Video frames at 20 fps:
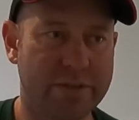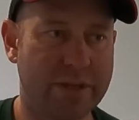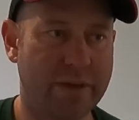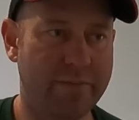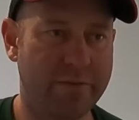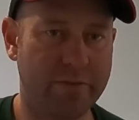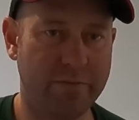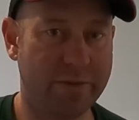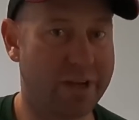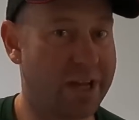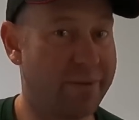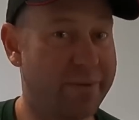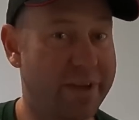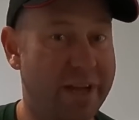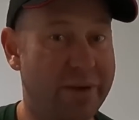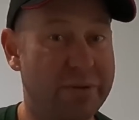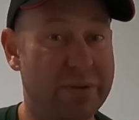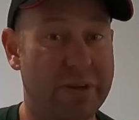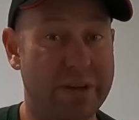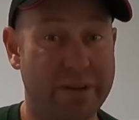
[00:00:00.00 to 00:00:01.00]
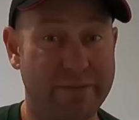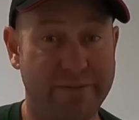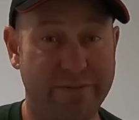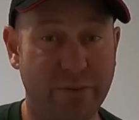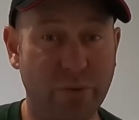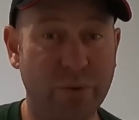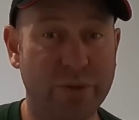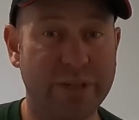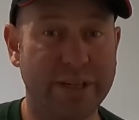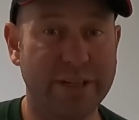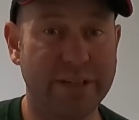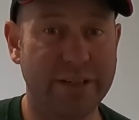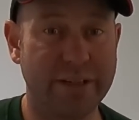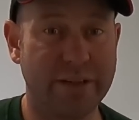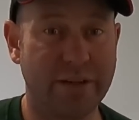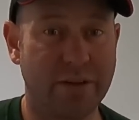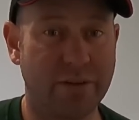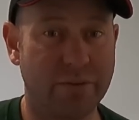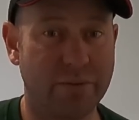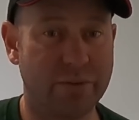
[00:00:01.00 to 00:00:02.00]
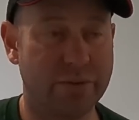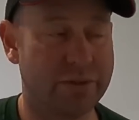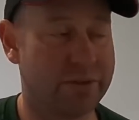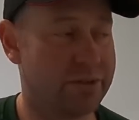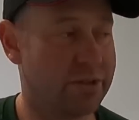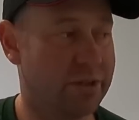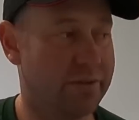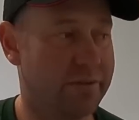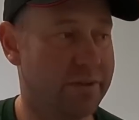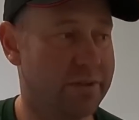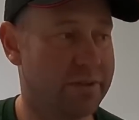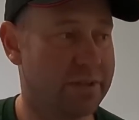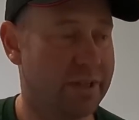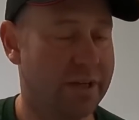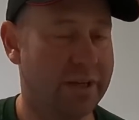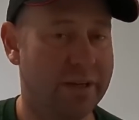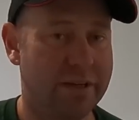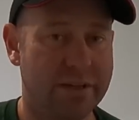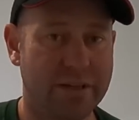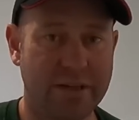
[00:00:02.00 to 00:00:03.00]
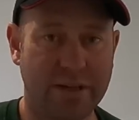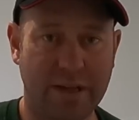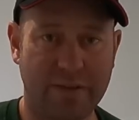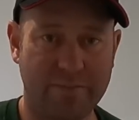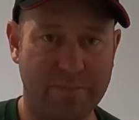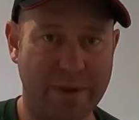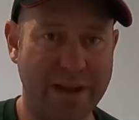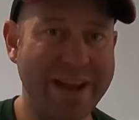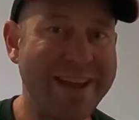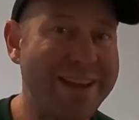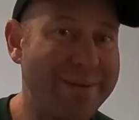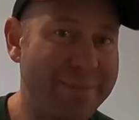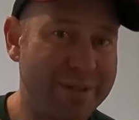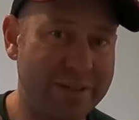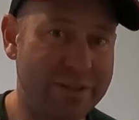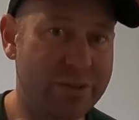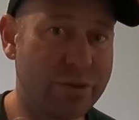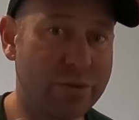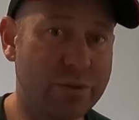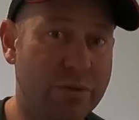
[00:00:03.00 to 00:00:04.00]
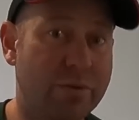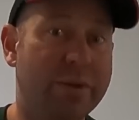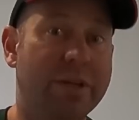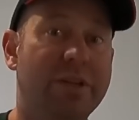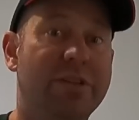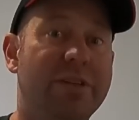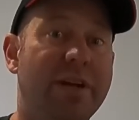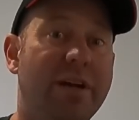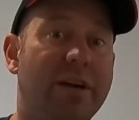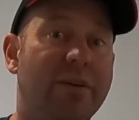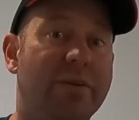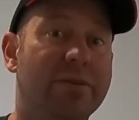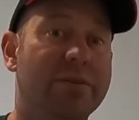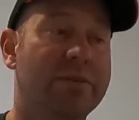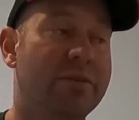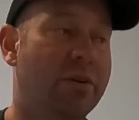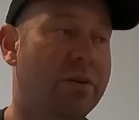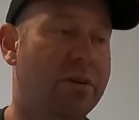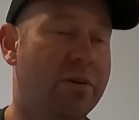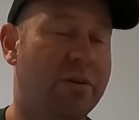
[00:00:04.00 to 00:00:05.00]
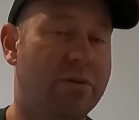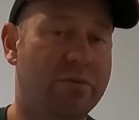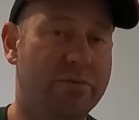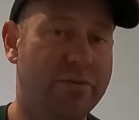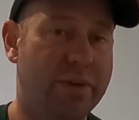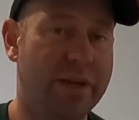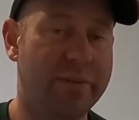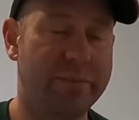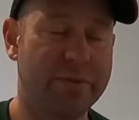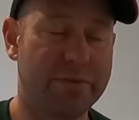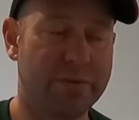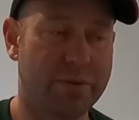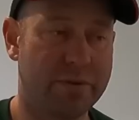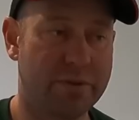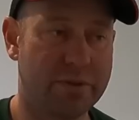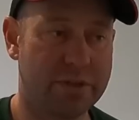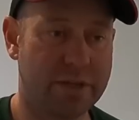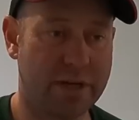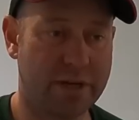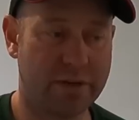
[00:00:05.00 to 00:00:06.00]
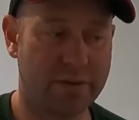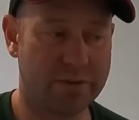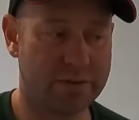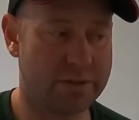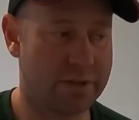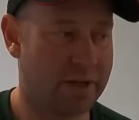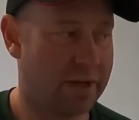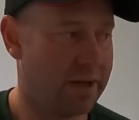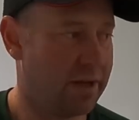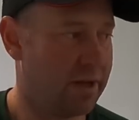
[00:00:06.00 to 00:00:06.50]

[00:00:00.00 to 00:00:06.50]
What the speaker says: Some of them are coming out with like a 14 litre hot water service. You can have maybe two quick showers, not a whole family's worth of showers.